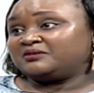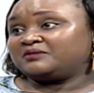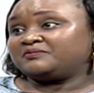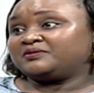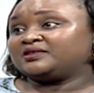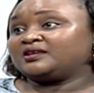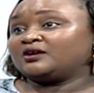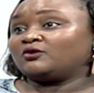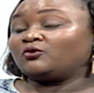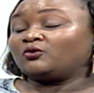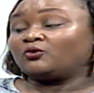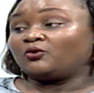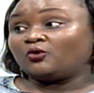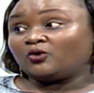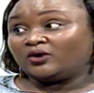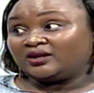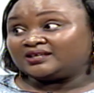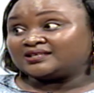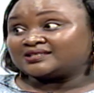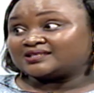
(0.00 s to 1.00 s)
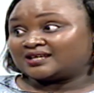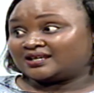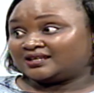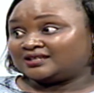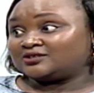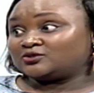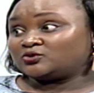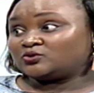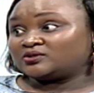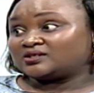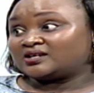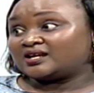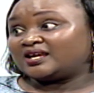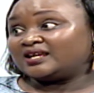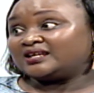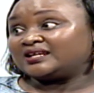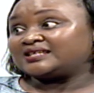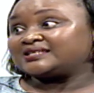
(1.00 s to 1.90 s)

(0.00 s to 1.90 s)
Maybe there are ongoing studies to try and